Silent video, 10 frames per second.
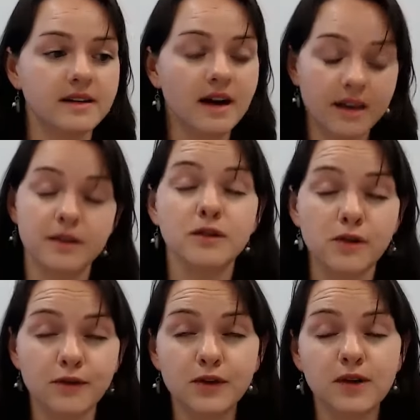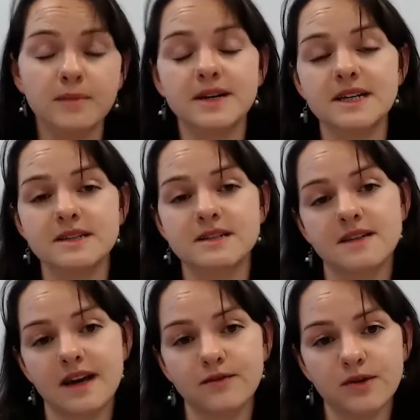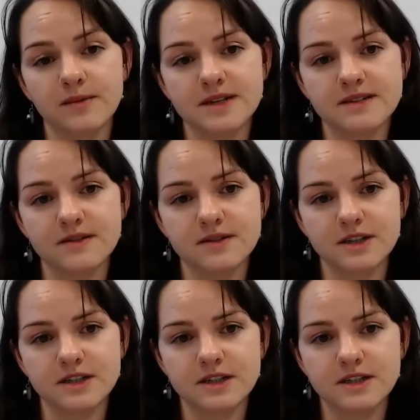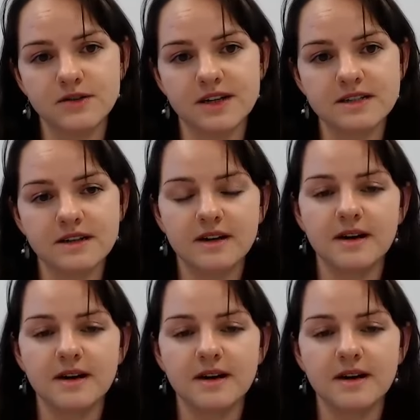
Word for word: I think there are a few companies, headphone companies, that have started to do this